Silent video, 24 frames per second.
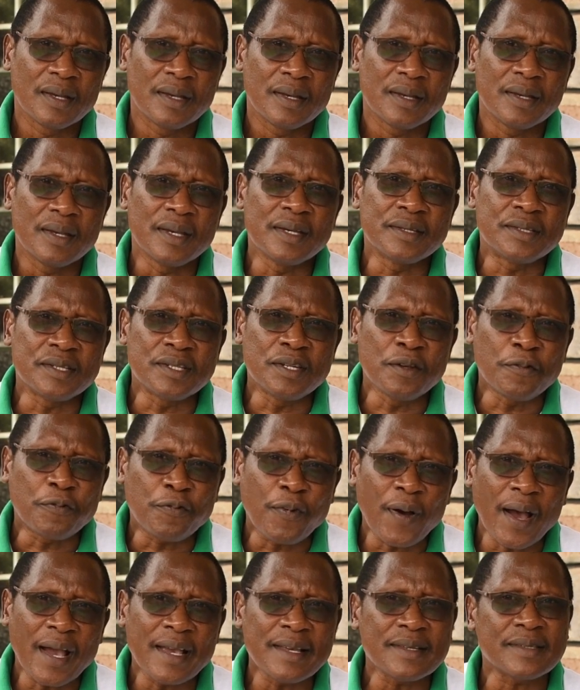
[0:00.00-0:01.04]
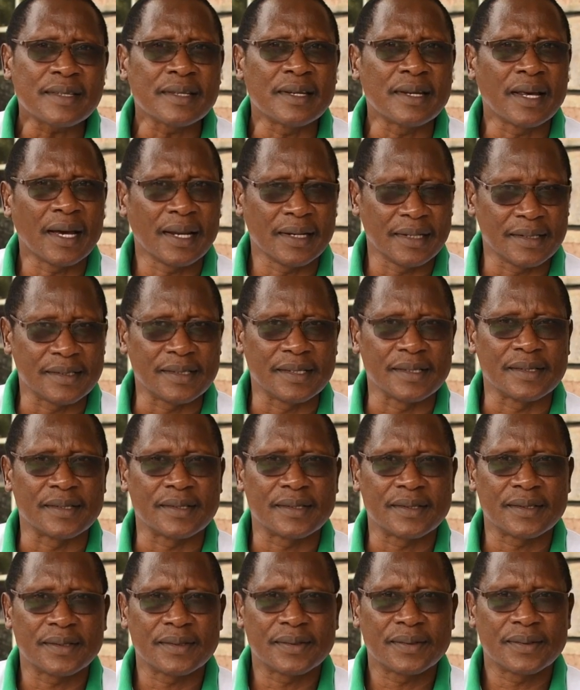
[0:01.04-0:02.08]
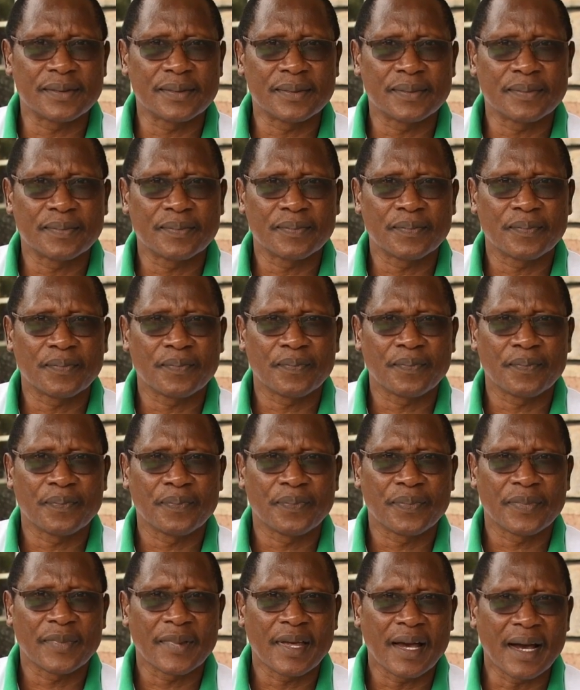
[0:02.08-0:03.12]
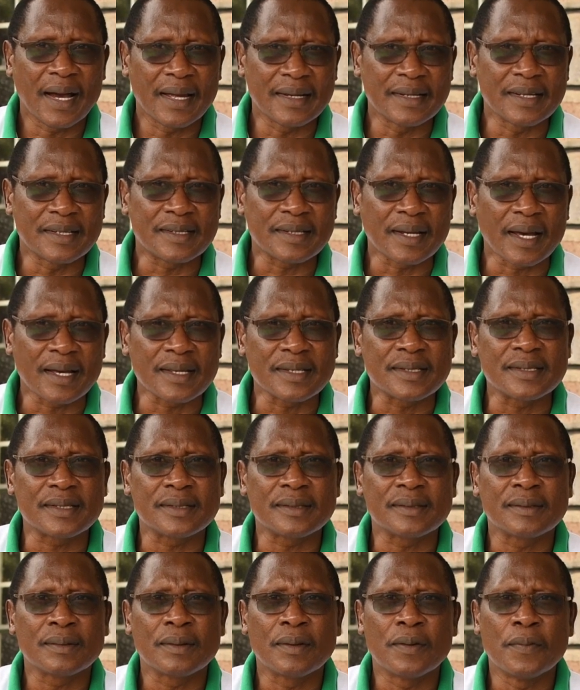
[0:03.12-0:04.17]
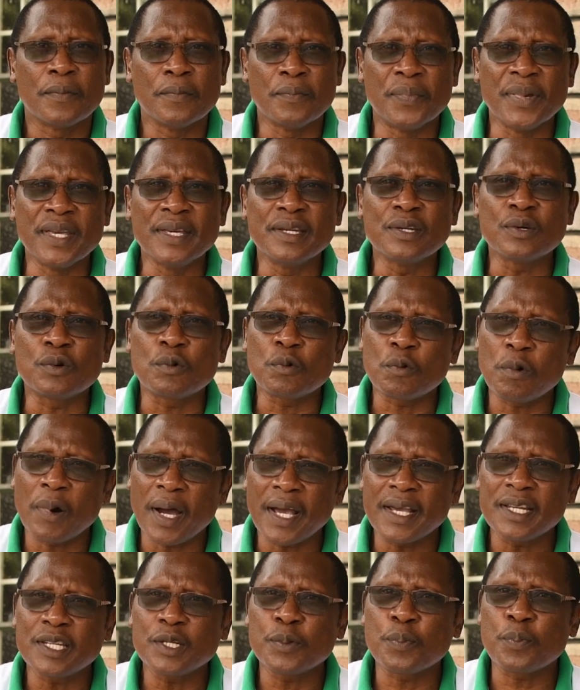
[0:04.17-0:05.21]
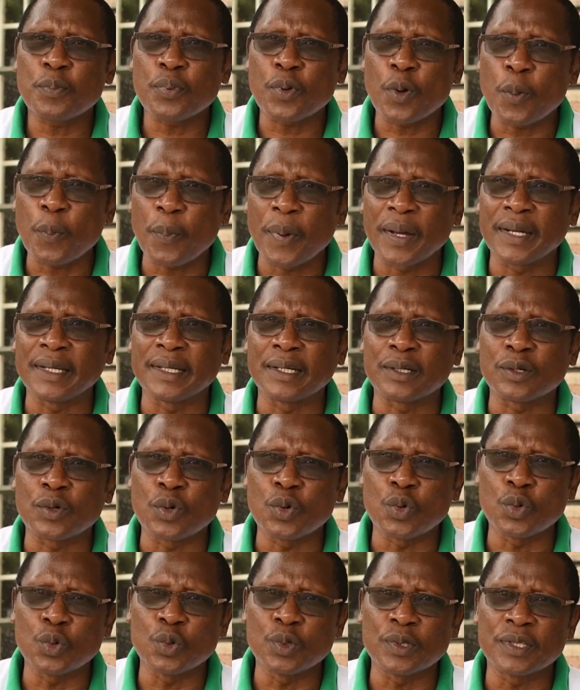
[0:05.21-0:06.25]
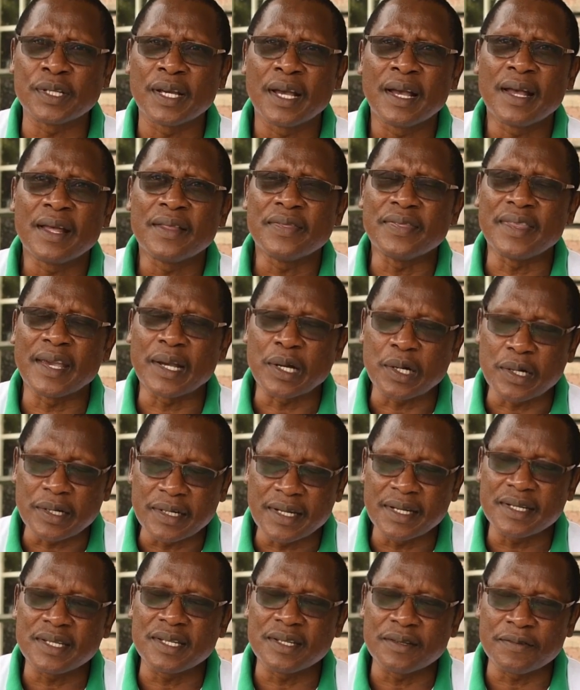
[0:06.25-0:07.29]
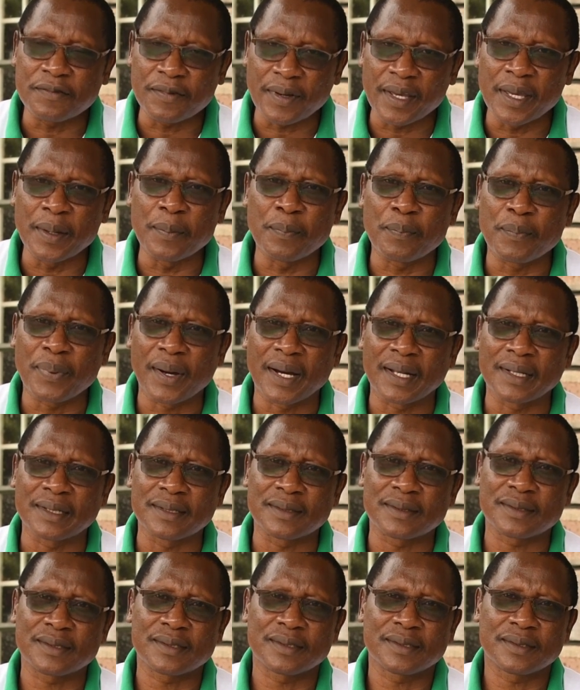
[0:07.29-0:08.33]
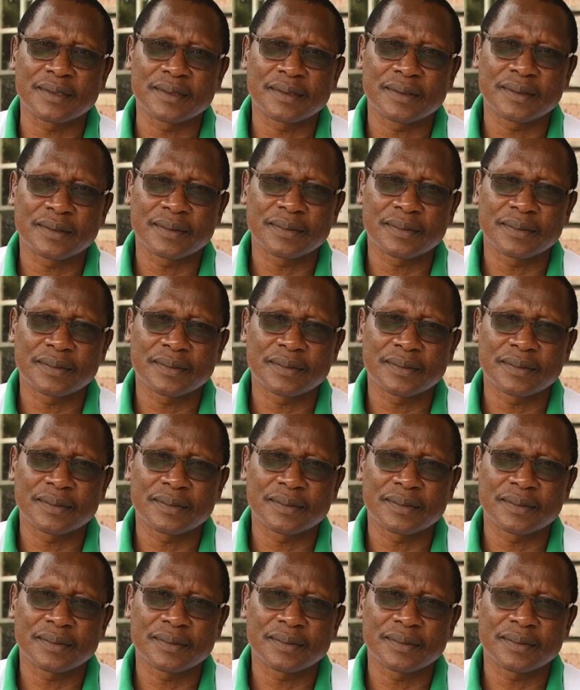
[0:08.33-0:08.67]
It defies analysis, and it has been quite properly called the creative impulse.